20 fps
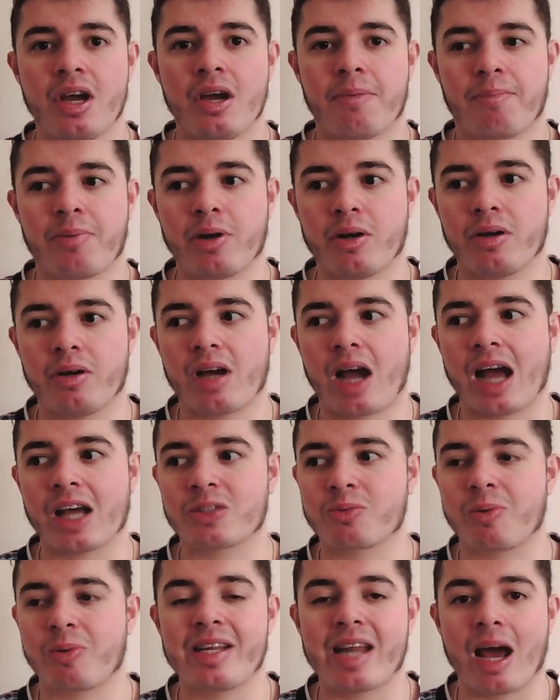But
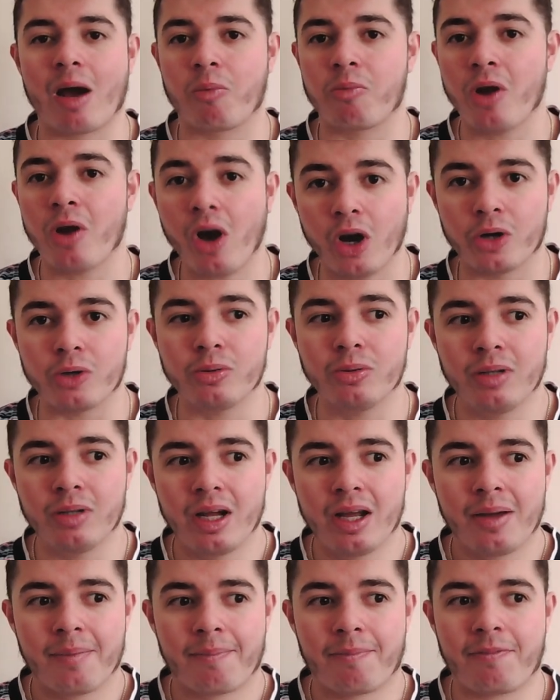as we now know,
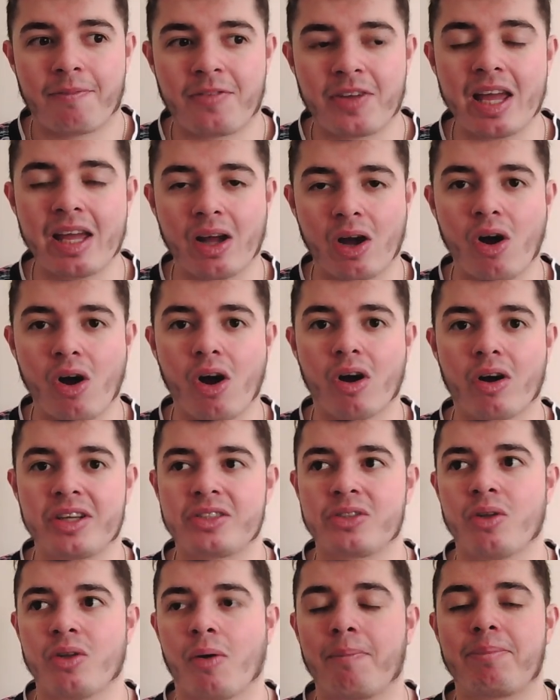VAR
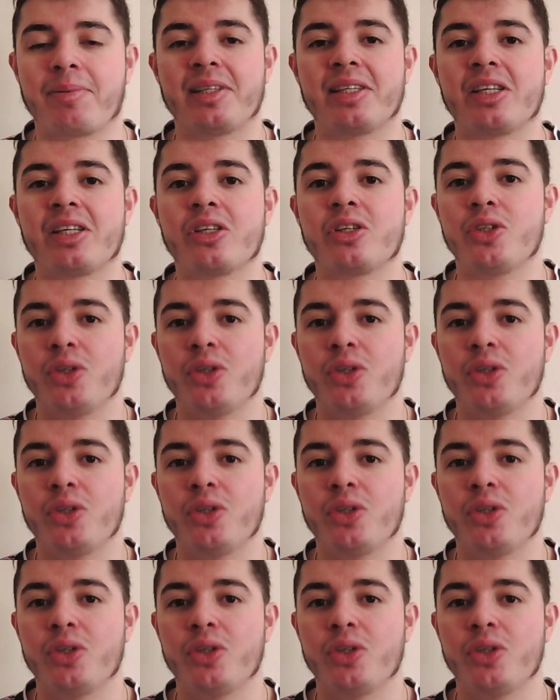is not being